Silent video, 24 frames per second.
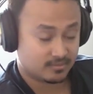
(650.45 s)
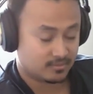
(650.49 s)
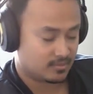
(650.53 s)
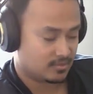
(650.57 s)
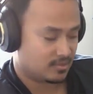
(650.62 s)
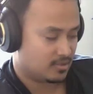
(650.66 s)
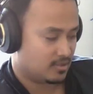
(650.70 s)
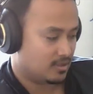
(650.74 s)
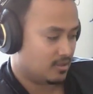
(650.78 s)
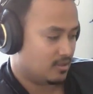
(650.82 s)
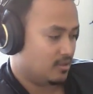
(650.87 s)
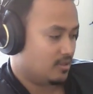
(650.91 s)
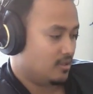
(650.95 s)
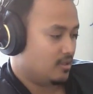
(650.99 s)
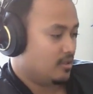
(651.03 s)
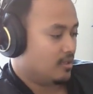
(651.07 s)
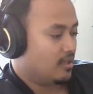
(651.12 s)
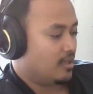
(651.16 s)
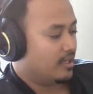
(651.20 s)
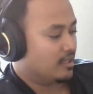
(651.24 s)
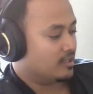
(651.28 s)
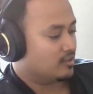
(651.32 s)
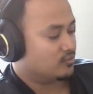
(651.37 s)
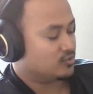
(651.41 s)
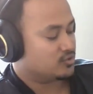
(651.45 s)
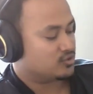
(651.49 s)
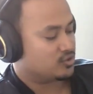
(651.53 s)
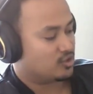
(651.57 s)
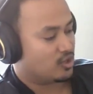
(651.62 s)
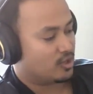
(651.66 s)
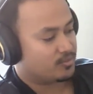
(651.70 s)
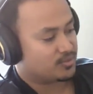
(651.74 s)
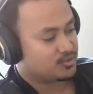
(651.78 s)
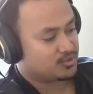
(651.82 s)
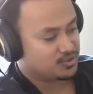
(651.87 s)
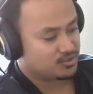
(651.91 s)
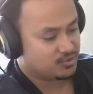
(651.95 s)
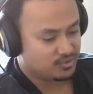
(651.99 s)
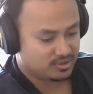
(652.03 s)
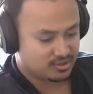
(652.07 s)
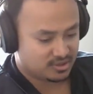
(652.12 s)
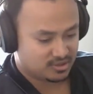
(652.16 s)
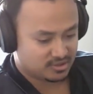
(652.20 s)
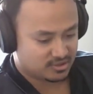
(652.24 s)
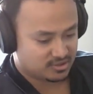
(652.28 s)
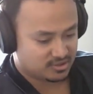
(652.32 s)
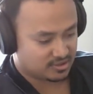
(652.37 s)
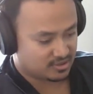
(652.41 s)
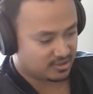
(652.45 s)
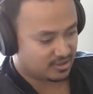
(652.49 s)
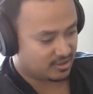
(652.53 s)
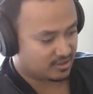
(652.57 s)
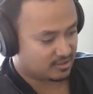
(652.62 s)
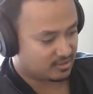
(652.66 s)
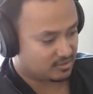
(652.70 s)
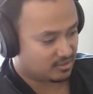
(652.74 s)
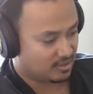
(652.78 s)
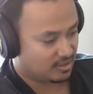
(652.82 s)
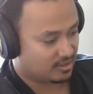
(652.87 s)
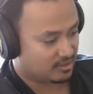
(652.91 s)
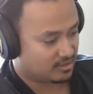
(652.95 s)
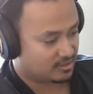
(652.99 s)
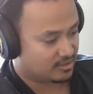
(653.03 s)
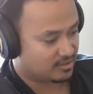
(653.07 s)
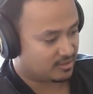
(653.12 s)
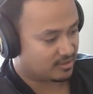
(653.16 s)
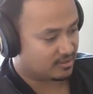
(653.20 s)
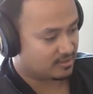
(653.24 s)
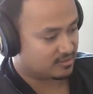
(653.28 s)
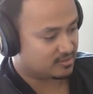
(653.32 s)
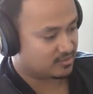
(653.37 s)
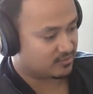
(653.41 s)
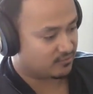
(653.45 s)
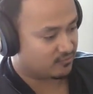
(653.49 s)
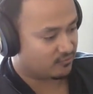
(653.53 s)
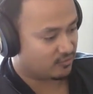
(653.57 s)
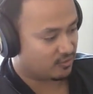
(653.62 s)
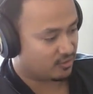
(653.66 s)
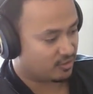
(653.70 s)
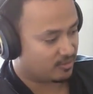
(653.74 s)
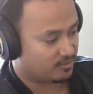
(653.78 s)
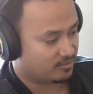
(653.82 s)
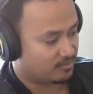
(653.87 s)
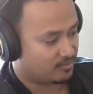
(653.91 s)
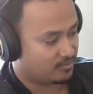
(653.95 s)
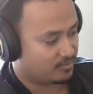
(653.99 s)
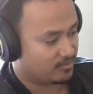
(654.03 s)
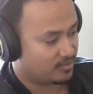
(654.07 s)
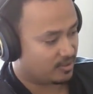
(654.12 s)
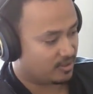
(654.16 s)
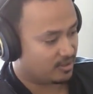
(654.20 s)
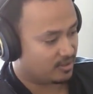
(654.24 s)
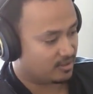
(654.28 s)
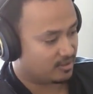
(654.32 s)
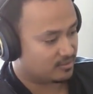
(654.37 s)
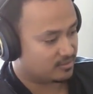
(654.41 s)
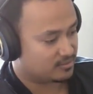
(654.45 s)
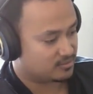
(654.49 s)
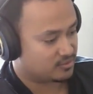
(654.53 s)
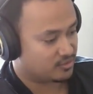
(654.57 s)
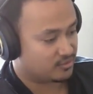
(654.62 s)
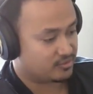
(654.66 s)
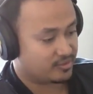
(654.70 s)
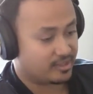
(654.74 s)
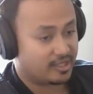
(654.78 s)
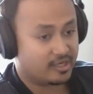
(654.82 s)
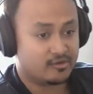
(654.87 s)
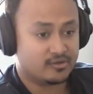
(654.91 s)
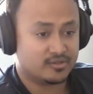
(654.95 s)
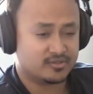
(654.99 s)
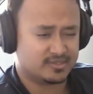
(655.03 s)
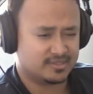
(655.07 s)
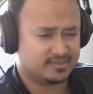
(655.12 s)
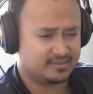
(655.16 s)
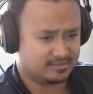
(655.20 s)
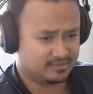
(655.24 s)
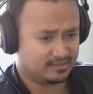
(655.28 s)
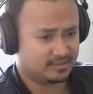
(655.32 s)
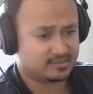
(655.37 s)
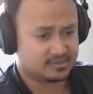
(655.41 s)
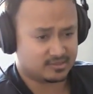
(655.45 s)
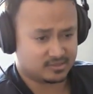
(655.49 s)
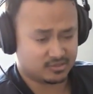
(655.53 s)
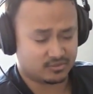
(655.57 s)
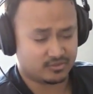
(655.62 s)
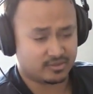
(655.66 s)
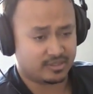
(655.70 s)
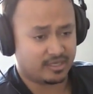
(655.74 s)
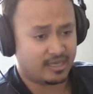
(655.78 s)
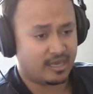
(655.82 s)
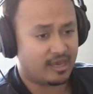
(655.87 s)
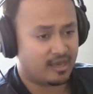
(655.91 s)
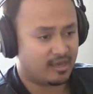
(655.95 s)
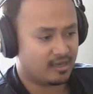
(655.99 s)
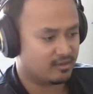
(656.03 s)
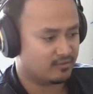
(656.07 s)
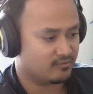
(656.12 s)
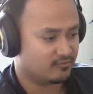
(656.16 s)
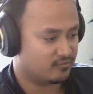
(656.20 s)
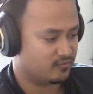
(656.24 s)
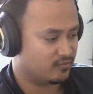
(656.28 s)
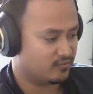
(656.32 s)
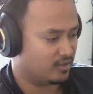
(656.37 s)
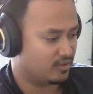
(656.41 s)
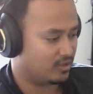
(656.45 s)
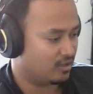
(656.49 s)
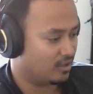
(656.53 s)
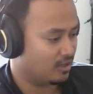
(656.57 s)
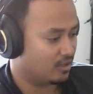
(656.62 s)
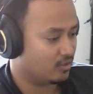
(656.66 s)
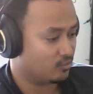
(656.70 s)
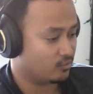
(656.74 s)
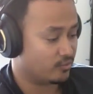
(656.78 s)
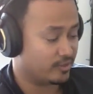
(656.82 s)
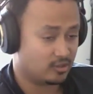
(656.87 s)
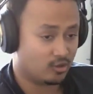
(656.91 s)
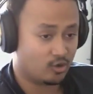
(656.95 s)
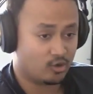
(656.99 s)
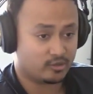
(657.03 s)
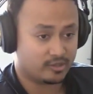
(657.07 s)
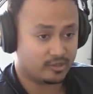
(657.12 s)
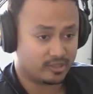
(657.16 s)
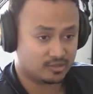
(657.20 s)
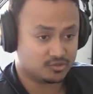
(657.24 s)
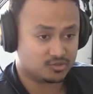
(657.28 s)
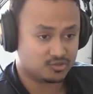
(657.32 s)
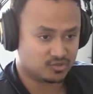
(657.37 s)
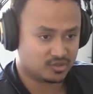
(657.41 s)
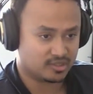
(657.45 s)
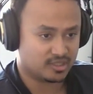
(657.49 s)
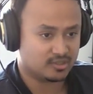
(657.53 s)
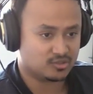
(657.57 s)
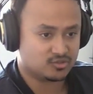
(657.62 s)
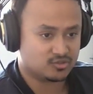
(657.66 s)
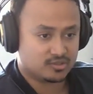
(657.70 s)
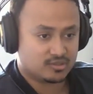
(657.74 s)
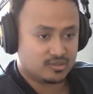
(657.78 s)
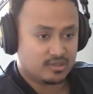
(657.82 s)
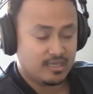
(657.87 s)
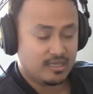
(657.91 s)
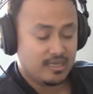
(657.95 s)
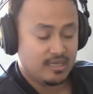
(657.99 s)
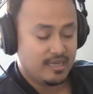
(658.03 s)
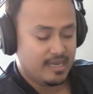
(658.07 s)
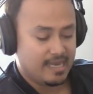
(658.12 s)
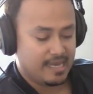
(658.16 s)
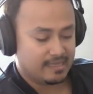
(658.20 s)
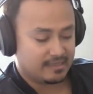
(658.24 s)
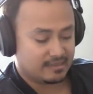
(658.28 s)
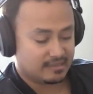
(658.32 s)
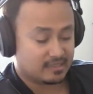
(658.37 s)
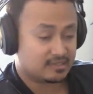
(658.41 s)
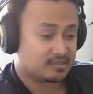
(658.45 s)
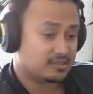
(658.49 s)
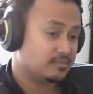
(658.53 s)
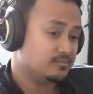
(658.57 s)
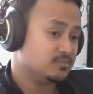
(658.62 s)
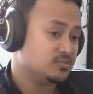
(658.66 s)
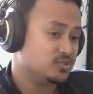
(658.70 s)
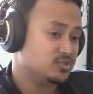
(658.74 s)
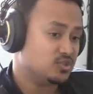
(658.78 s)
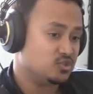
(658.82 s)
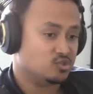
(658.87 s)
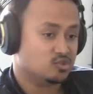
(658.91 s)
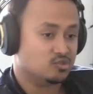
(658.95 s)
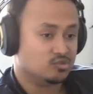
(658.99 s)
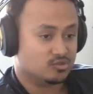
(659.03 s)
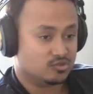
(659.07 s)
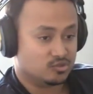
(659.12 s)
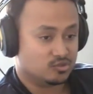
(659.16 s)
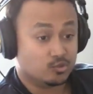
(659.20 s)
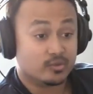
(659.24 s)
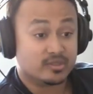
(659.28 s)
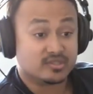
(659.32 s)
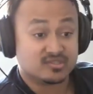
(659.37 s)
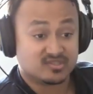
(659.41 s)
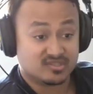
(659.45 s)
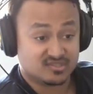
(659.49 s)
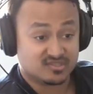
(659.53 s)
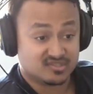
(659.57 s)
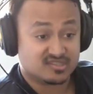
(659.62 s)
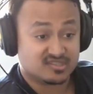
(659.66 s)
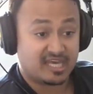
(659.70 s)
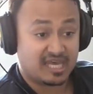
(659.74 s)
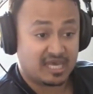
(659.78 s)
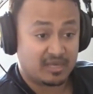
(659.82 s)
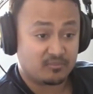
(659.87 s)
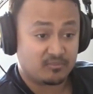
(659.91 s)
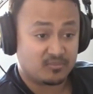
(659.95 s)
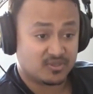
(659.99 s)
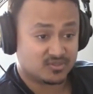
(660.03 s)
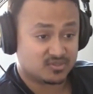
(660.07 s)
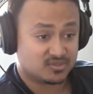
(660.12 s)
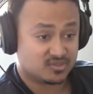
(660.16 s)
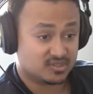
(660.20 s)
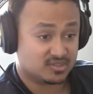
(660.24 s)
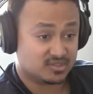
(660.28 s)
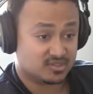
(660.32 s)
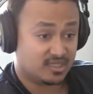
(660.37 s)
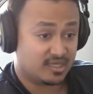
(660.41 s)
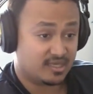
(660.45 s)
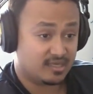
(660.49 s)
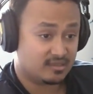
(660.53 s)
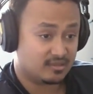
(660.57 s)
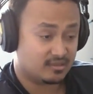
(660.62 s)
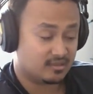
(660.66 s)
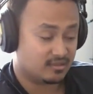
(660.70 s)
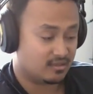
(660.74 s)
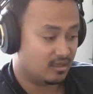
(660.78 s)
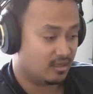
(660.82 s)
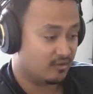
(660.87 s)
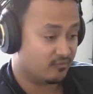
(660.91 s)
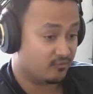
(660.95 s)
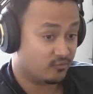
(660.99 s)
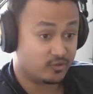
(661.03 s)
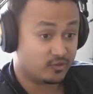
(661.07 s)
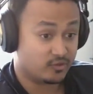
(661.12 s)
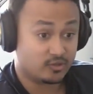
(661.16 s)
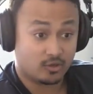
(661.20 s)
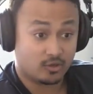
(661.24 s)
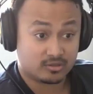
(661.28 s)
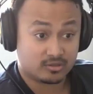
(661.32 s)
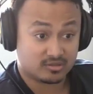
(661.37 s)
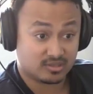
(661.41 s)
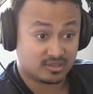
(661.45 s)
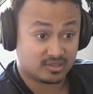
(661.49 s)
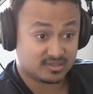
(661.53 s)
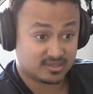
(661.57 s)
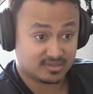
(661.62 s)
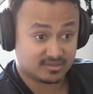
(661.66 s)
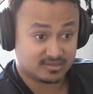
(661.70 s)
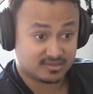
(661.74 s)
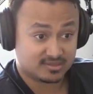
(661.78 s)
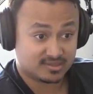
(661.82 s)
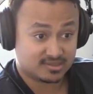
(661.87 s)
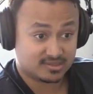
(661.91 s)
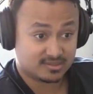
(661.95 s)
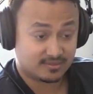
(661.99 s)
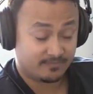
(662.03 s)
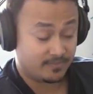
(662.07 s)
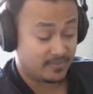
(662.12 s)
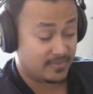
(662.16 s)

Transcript: Okay. And it was an opportunity to get uh, kids from uh, certain areas that didn't necessarily have a great art education and get them to USC's campus to take uh, free lessons.